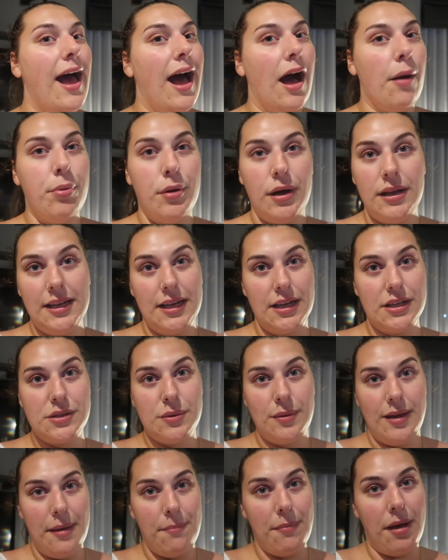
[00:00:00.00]
I'll put a link
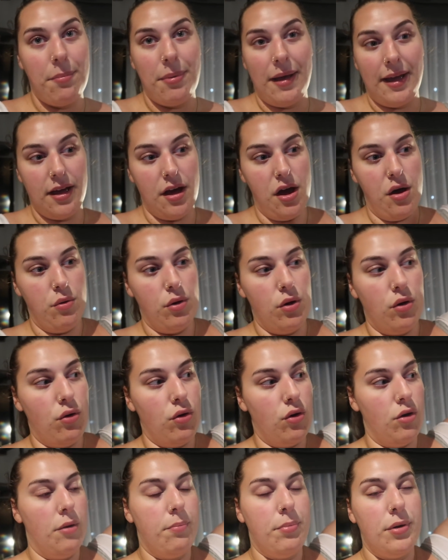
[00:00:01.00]
to it in my bio
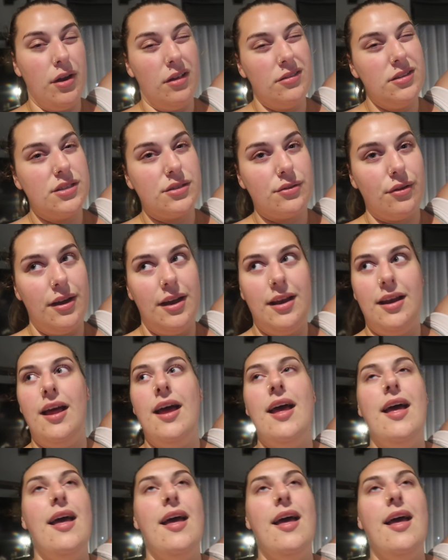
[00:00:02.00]
or put it on the screen.